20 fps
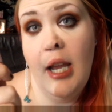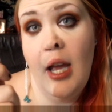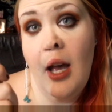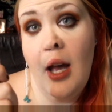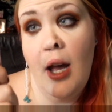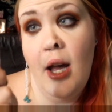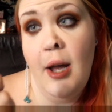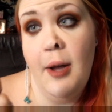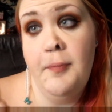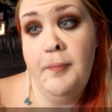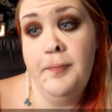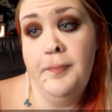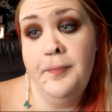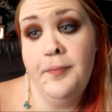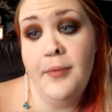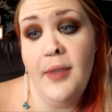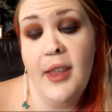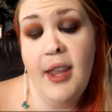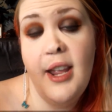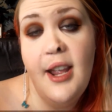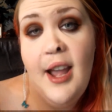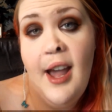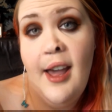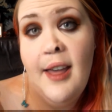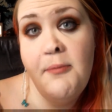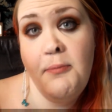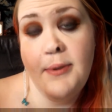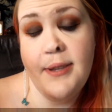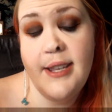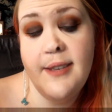Um,
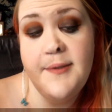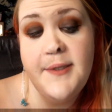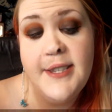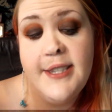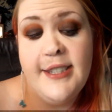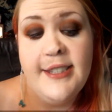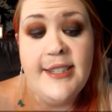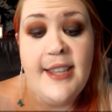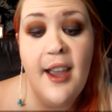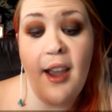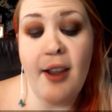I believe this is